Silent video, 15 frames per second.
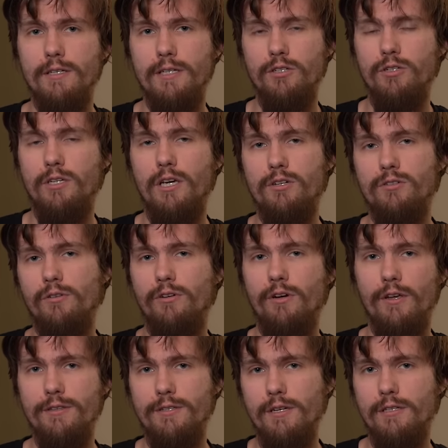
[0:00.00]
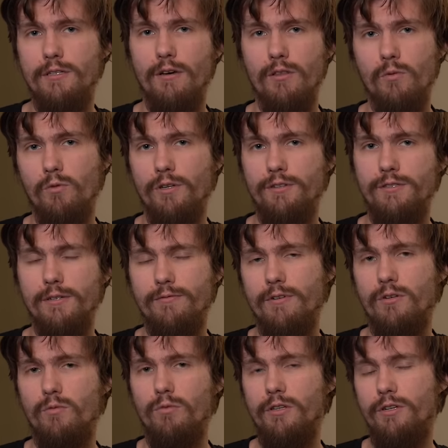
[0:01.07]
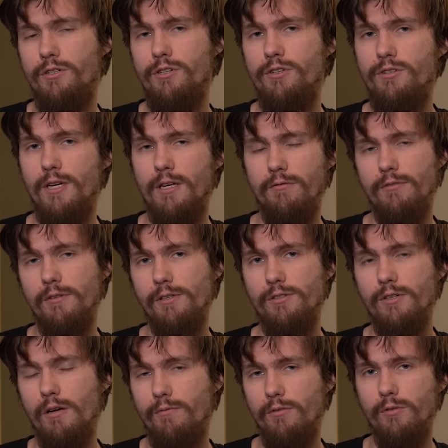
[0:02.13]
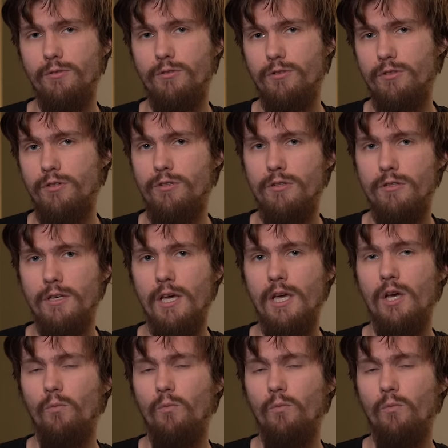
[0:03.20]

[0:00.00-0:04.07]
and educational content on the world's different religious and philosophical traditions,